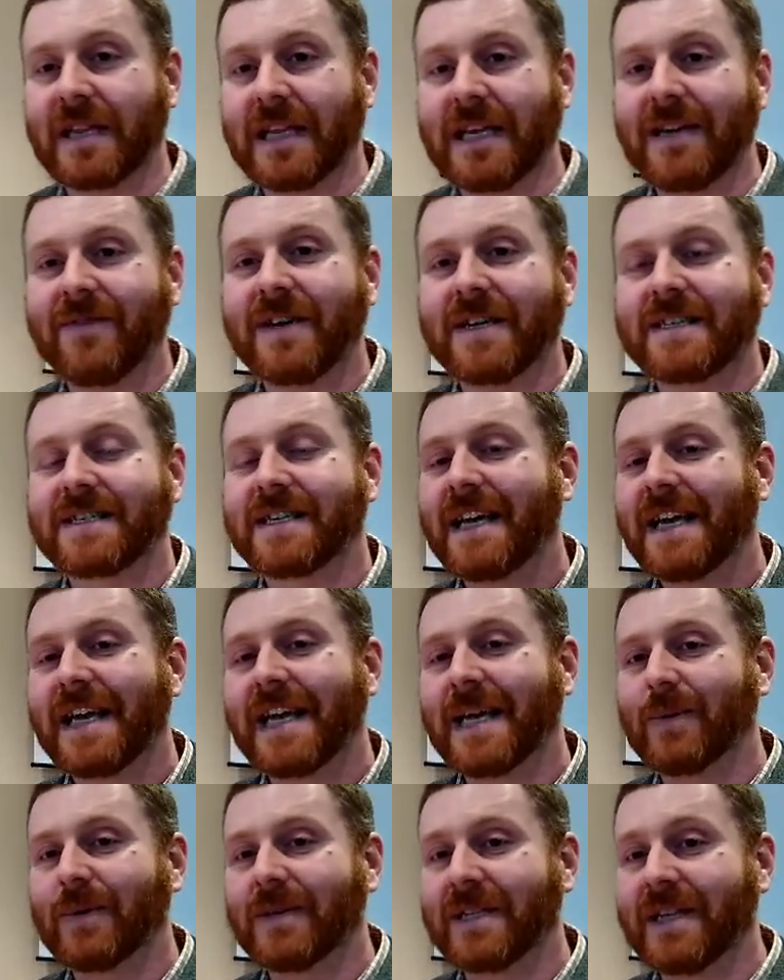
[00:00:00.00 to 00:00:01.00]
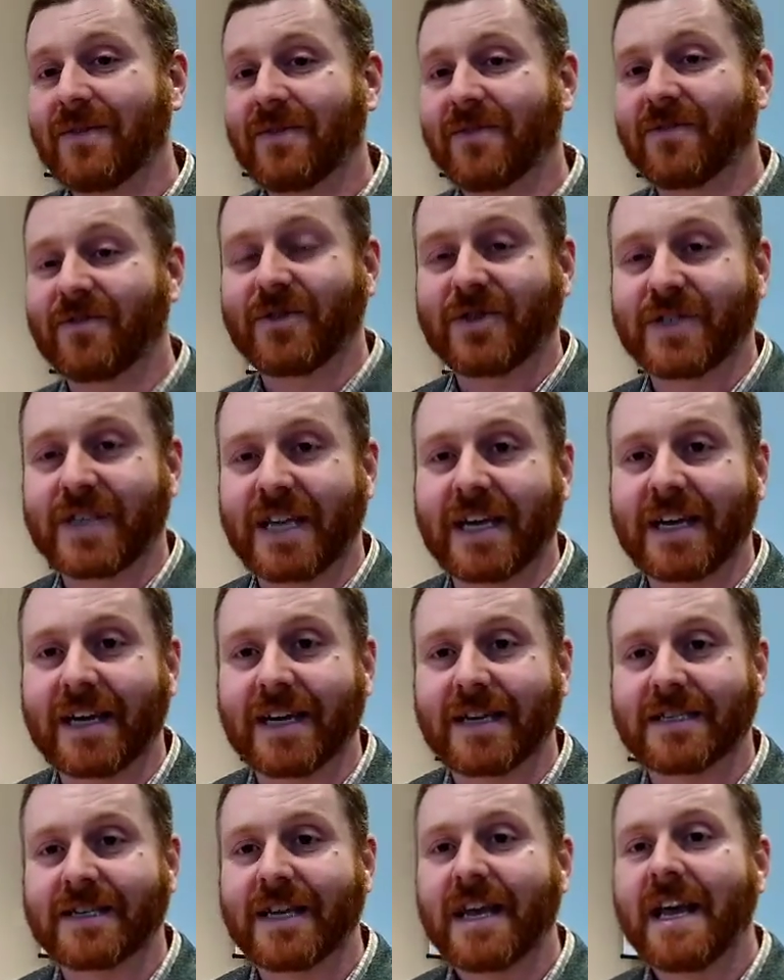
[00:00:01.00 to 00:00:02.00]
leave us. He will never forsake
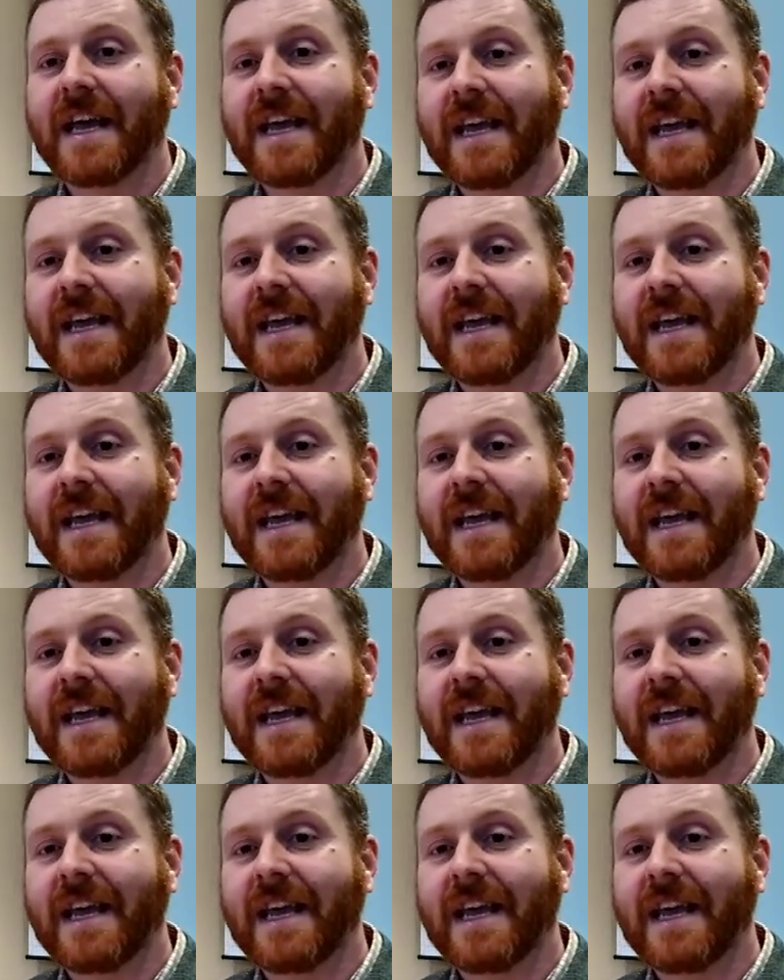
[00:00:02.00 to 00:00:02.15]
us.